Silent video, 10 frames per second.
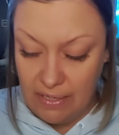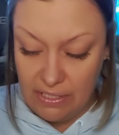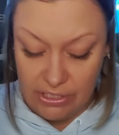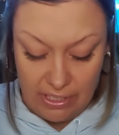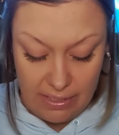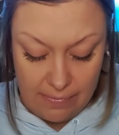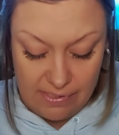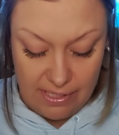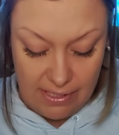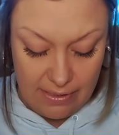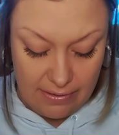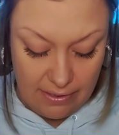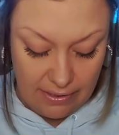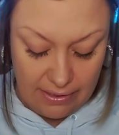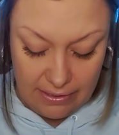Page of Cups, yeah,
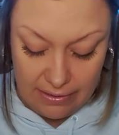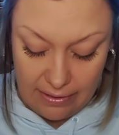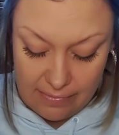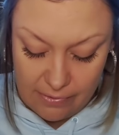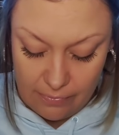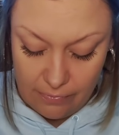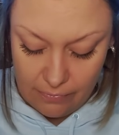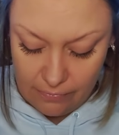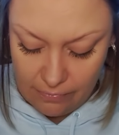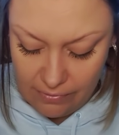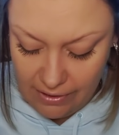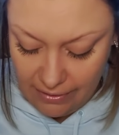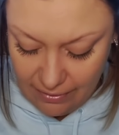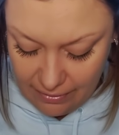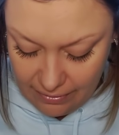and King of Cups. Oh,
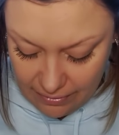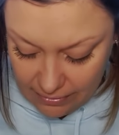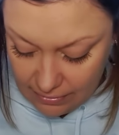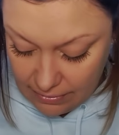hey.